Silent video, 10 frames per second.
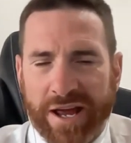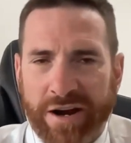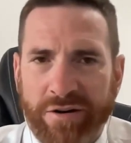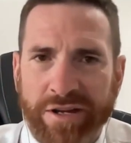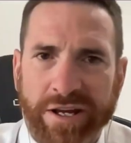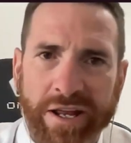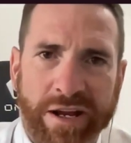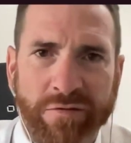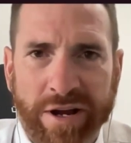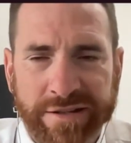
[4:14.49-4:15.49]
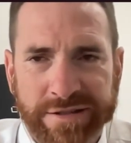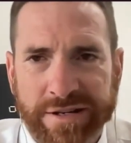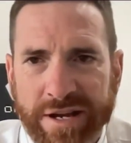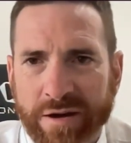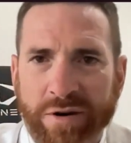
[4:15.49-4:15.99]
Harry. G'day,
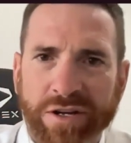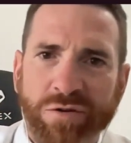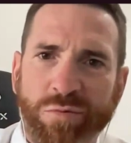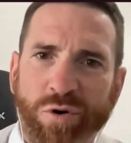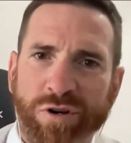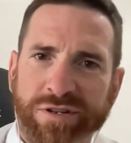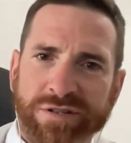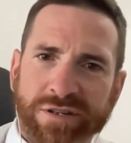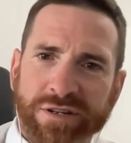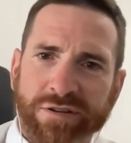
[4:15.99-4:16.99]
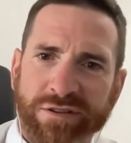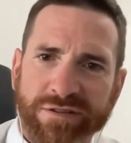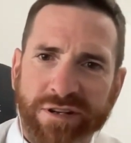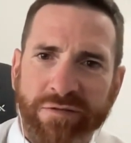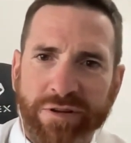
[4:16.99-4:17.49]
Rangy. How are you boys uh, on
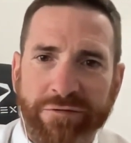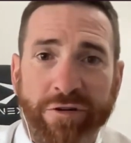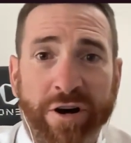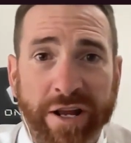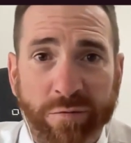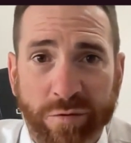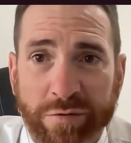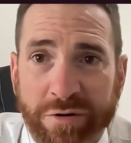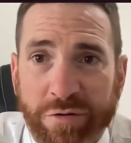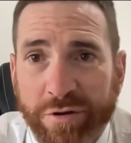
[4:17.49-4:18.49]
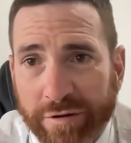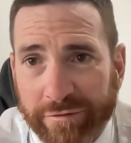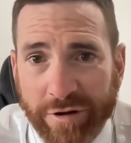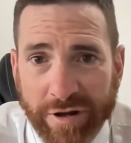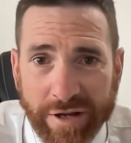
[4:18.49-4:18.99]
this lovely Friday? We're recording on
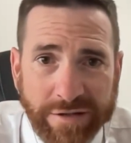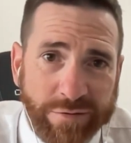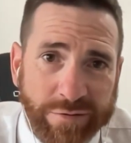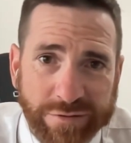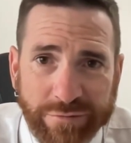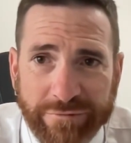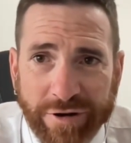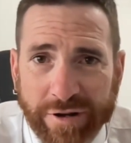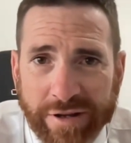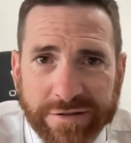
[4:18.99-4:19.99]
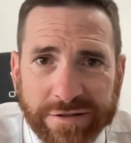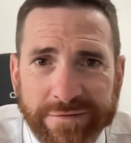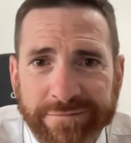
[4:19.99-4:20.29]
a Friday. It's always good Fridays.